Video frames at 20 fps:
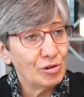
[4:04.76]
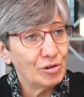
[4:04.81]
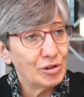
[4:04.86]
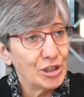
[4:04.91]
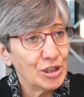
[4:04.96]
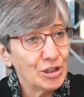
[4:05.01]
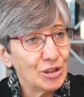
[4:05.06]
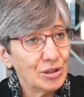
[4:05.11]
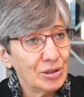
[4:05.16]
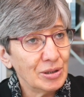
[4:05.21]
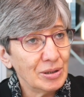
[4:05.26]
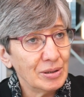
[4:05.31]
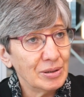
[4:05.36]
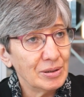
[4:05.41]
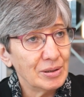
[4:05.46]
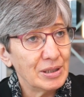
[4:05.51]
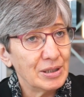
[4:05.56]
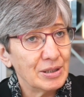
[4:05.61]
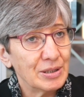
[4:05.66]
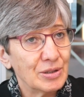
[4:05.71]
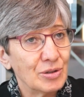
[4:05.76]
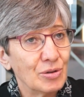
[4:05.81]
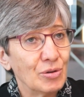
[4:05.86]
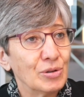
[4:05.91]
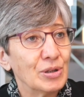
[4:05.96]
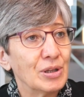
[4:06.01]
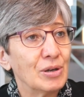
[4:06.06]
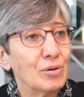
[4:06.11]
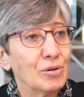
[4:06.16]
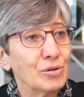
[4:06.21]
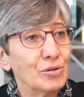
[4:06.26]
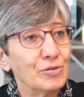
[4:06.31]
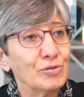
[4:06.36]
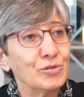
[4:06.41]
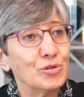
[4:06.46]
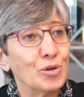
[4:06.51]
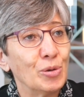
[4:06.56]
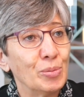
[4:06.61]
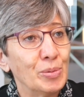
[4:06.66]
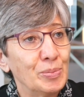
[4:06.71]
region, there's not a lot of
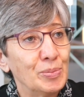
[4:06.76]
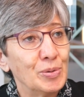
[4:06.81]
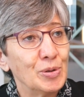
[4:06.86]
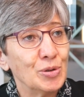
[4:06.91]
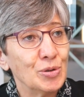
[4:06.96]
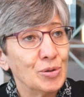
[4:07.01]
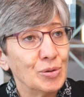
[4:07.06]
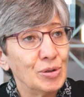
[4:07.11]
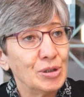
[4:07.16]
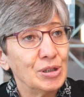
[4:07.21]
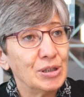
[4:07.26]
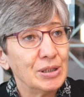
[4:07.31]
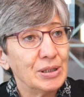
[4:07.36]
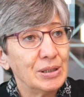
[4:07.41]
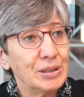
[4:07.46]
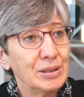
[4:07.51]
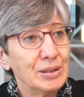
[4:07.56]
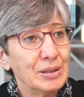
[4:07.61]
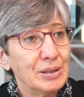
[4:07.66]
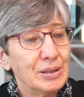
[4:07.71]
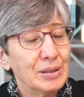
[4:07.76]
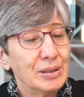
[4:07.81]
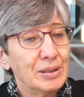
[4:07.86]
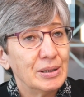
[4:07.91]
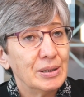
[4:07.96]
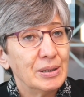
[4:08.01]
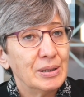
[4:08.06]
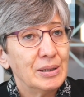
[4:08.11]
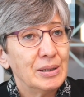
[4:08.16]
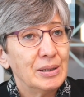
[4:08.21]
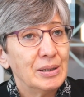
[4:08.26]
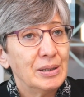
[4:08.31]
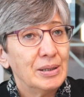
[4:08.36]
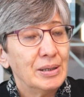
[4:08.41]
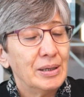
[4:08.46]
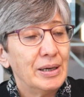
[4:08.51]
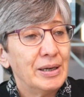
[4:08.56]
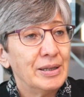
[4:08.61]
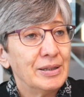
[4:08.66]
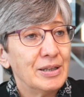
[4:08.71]
job opportunity.
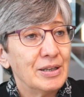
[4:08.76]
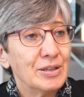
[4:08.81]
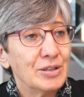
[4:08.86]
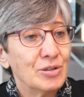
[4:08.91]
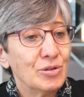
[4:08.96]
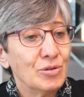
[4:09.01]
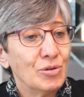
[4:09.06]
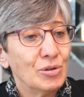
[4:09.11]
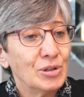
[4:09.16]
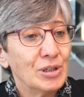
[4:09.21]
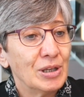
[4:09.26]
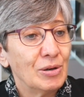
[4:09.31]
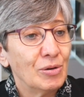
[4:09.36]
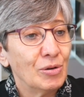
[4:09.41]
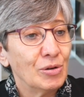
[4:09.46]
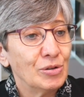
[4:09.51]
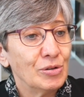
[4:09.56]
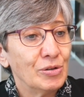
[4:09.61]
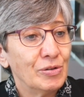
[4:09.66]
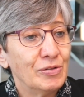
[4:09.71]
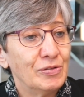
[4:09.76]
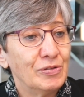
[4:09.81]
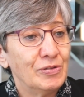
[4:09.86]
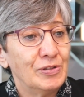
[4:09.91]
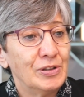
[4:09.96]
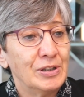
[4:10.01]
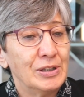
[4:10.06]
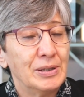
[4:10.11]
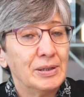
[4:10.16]
And there's not a lot of